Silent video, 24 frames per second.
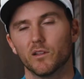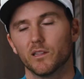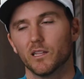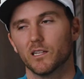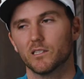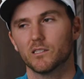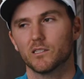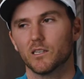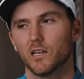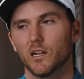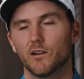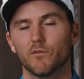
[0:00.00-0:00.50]
like
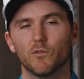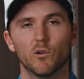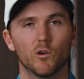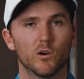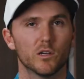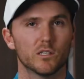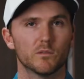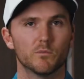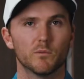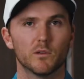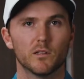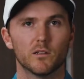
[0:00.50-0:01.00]
that's kind of
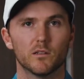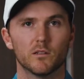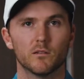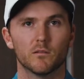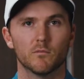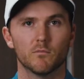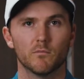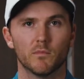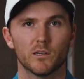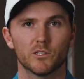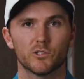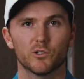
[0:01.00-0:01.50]
always been
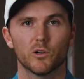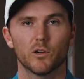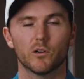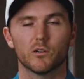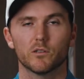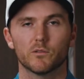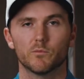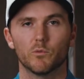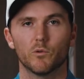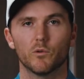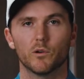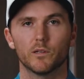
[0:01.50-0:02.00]
my
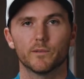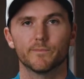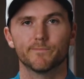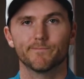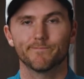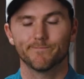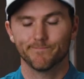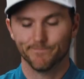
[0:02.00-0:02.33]
strongest point.